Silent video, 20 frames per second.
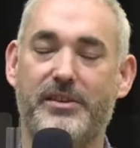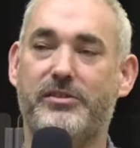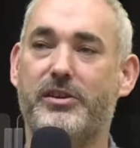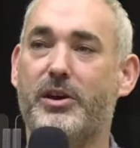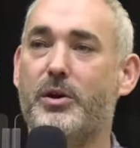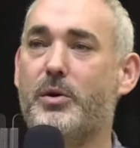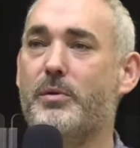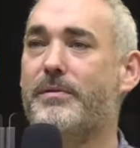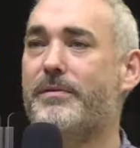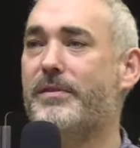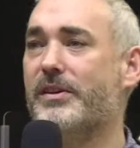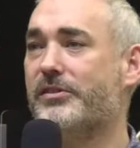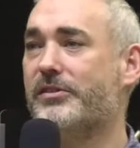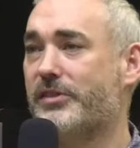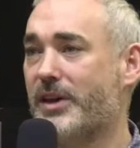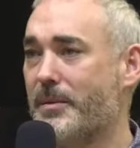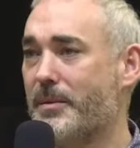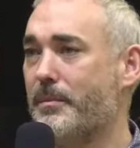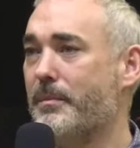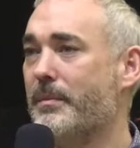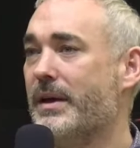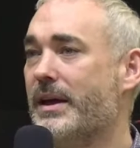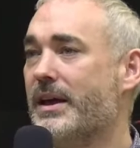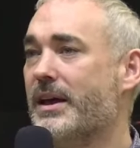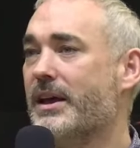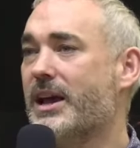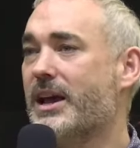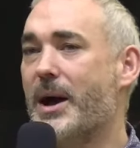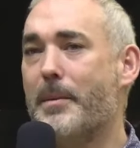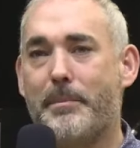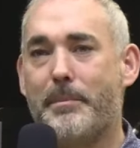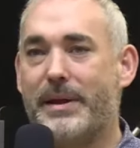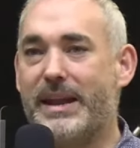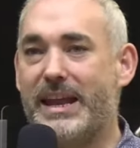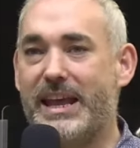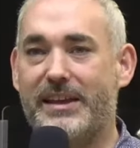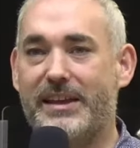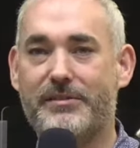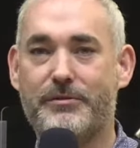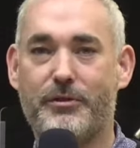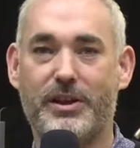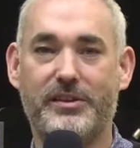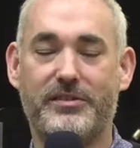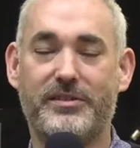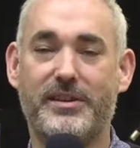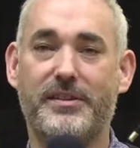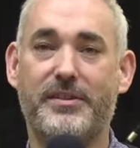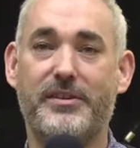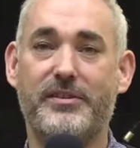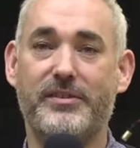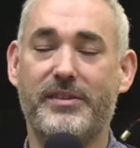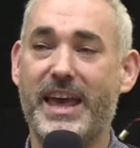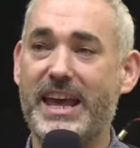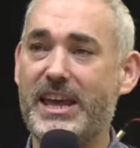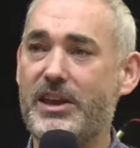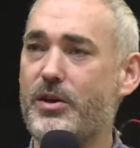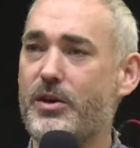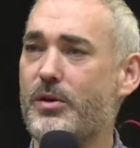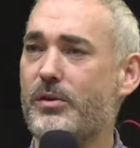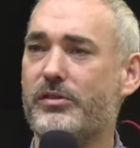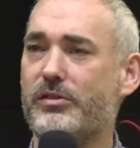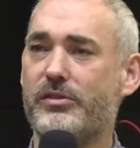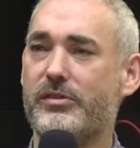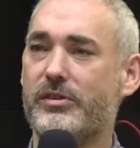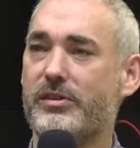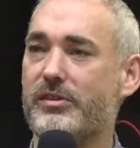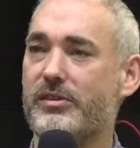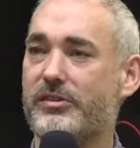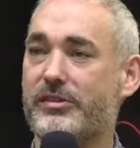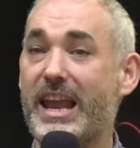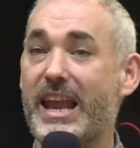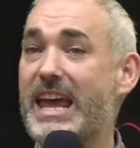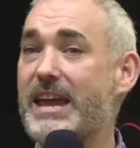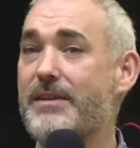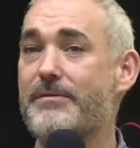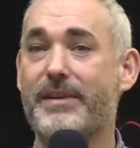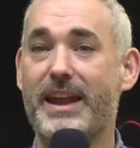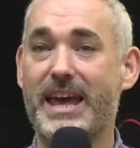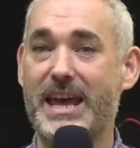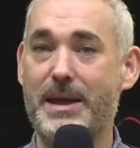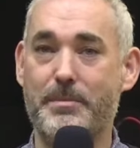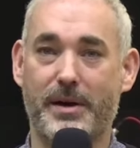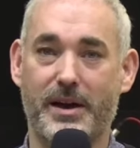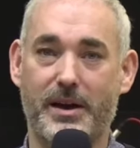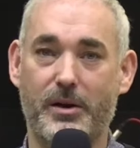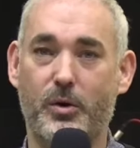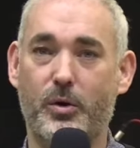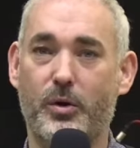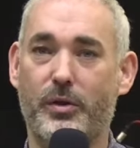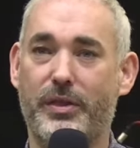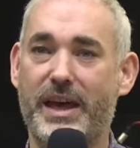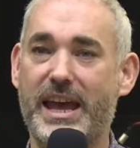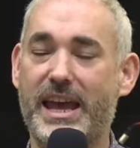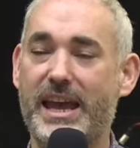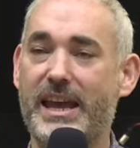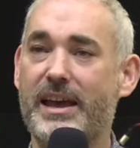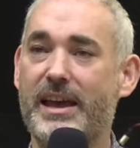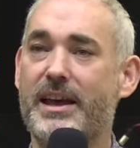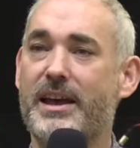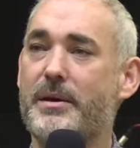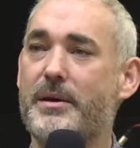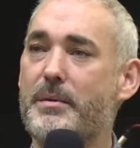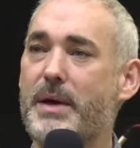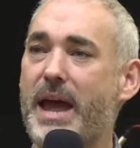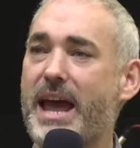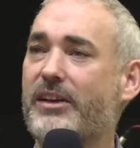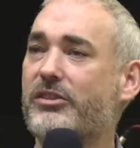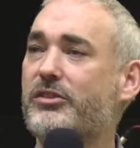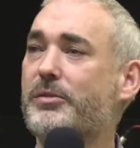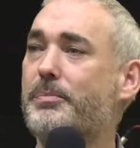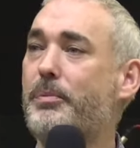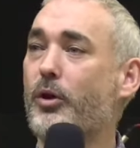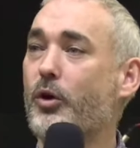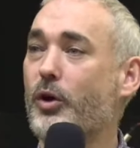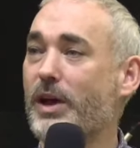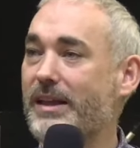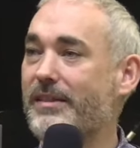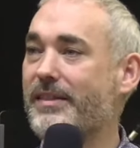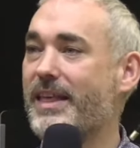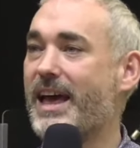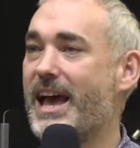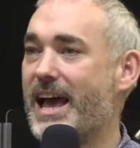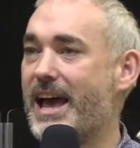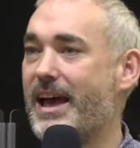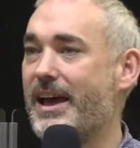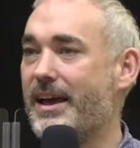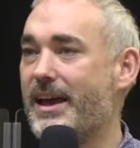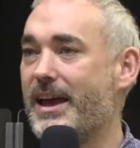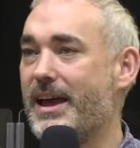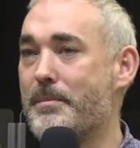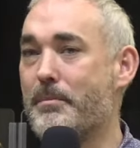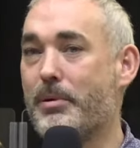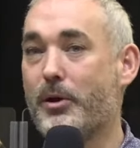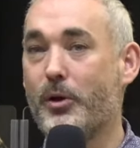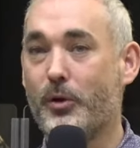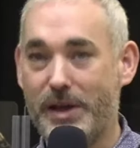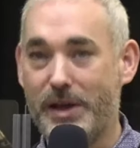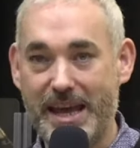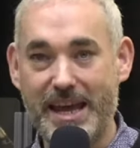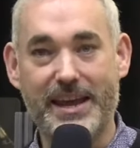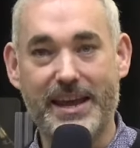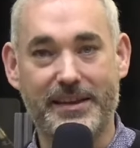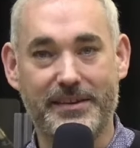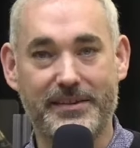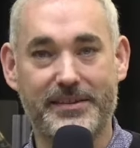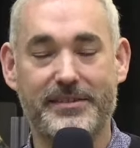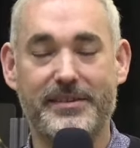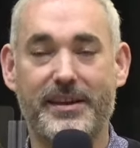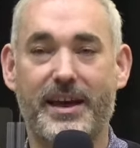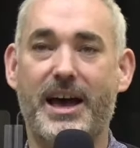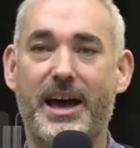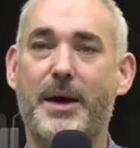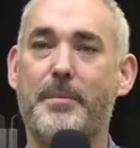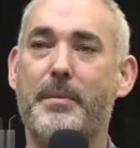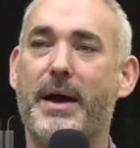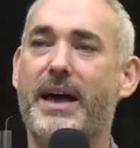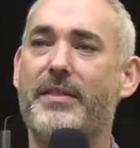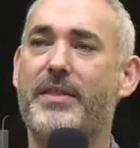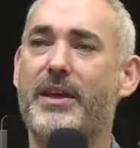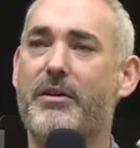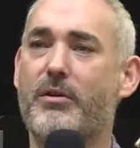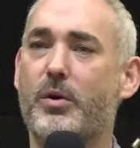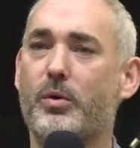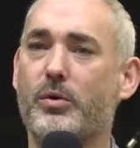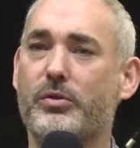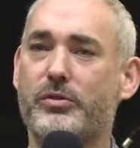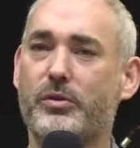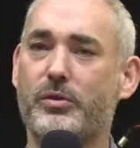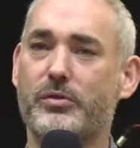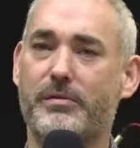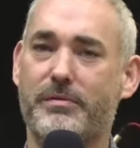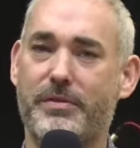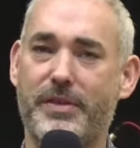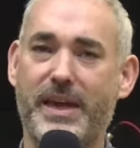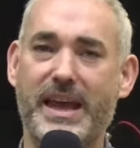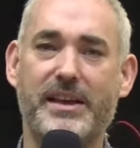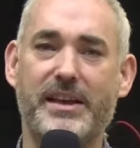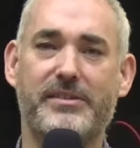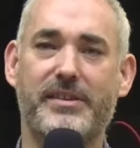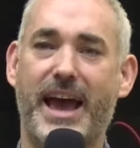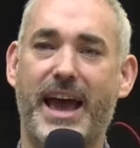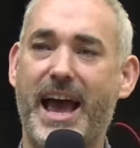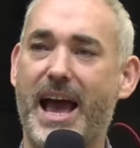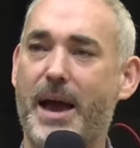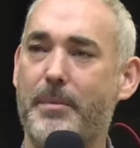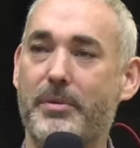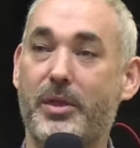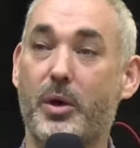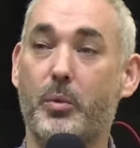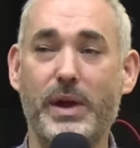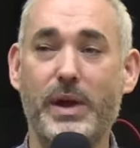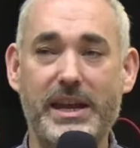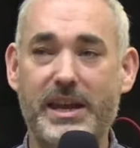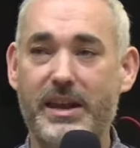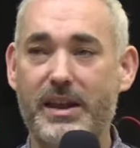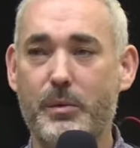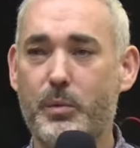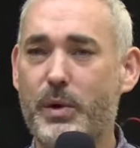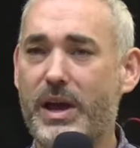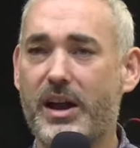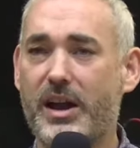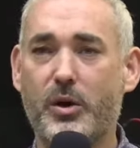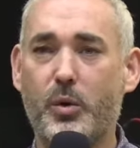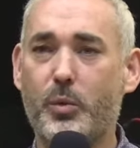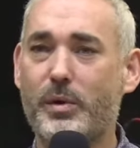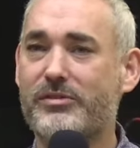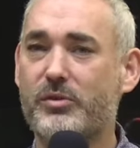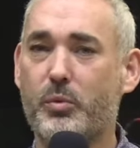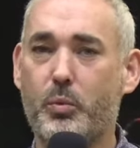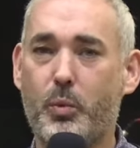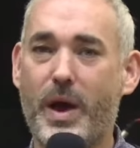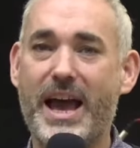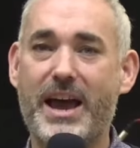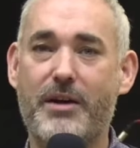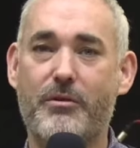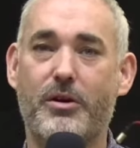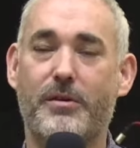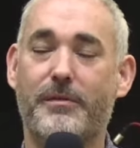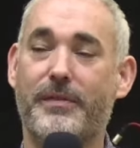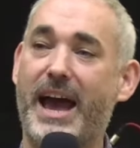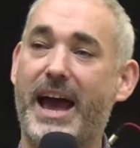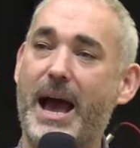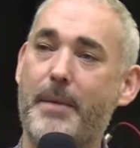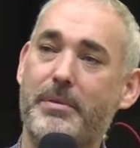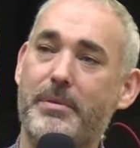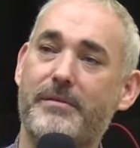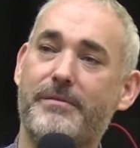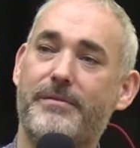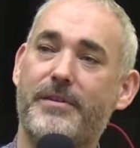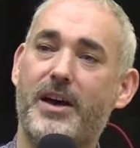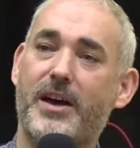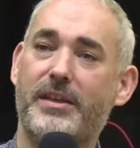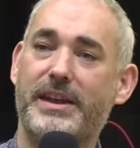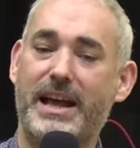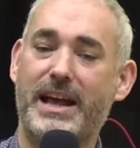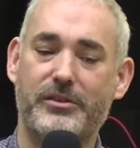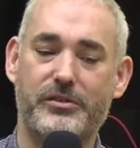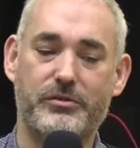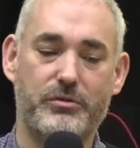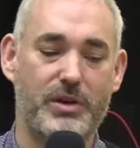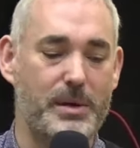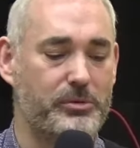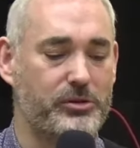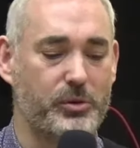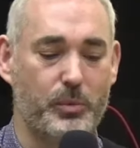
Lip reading: So for some companies, for instance, they use slave labor or they exploit their employees, and there are all sorts of things that happen that we aren't always aware of that happen further downstream.